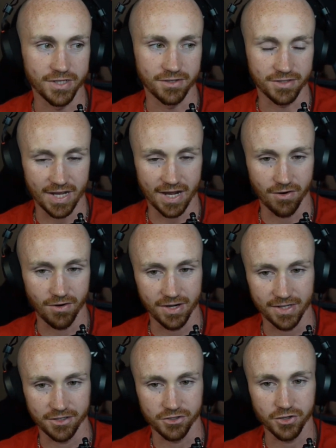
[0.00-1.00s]
You know, it's kind of hard
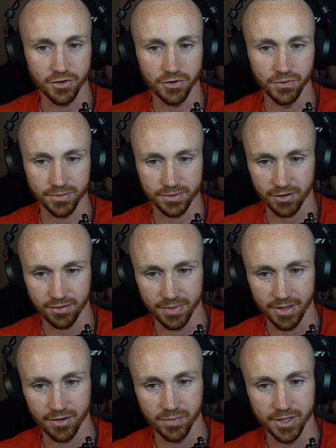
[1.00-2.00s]
not to show you what I'm talking
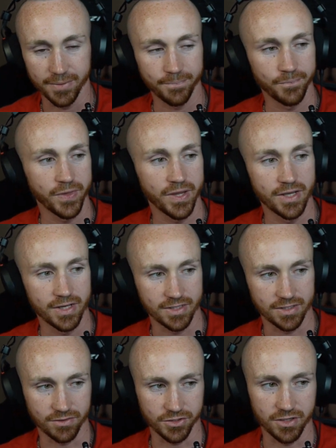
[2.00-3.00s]
about, but as
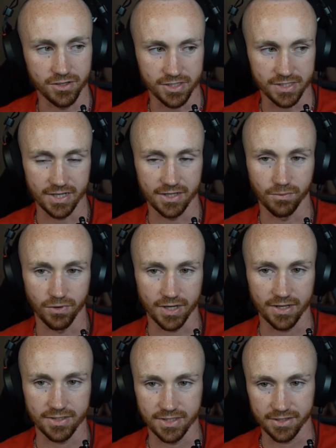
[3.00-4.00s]
long as you understand the
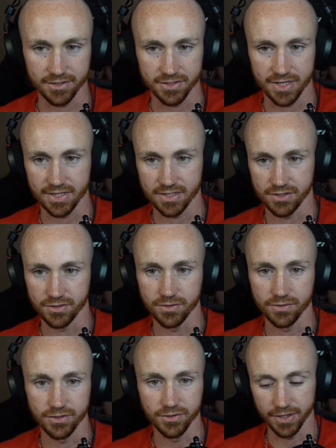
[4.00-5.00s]
workouts and exercises, you'll
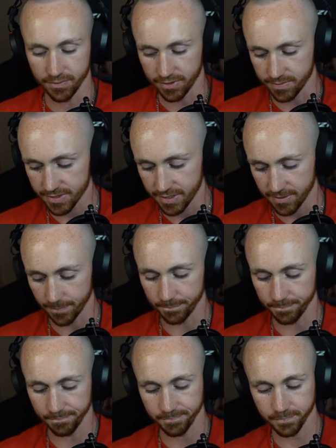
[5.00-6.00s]
get what I'm saying.
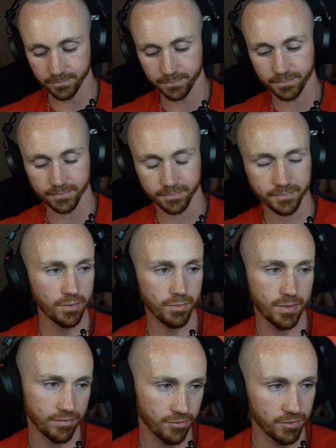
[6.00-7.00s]
But
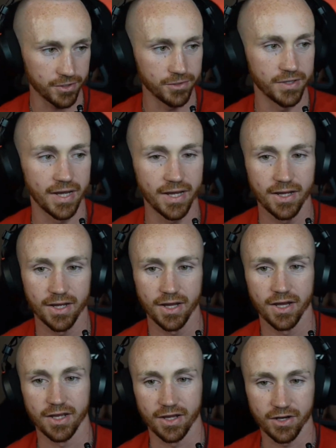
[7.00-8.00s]
before we do that,
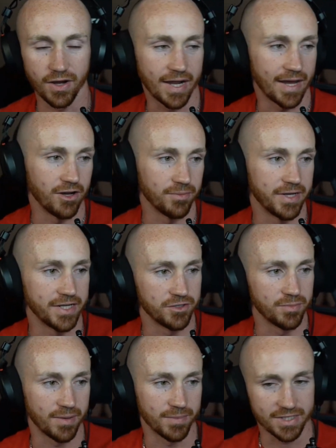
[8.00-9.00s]
y'all know I gotta update you
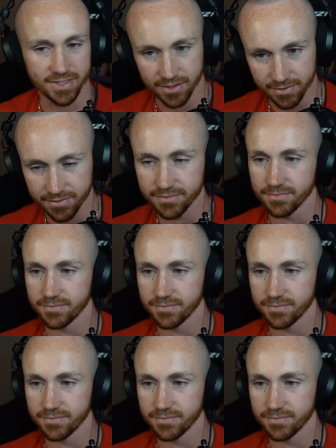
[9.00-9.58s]
about myself.